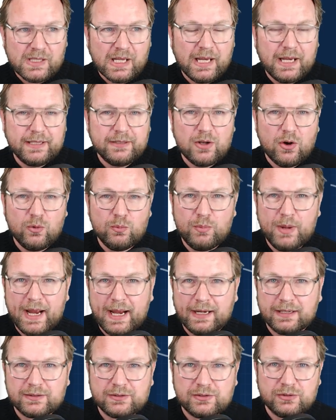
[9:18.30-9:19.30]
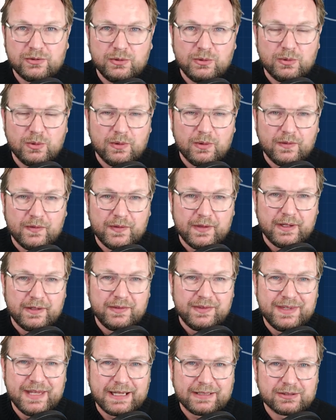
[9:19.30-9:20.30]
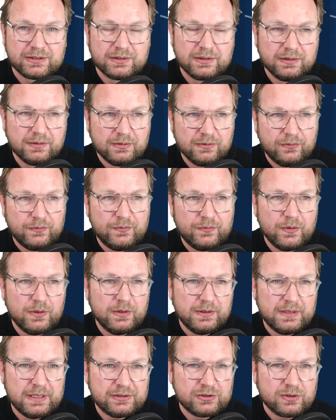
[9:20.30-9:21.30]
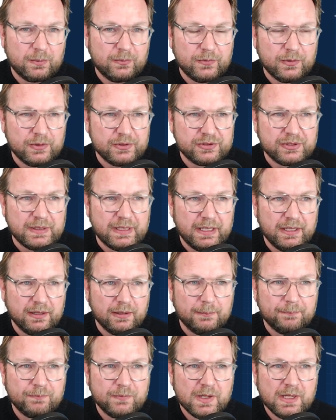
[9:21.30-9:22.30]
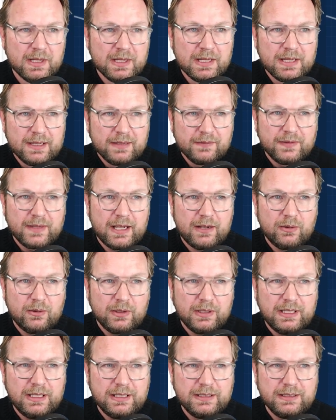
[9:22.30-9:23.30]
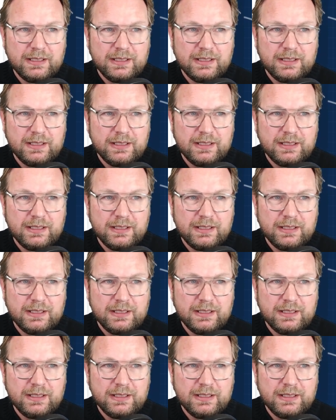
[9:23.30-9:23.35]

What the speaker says: and go back to the desktop version here. Now in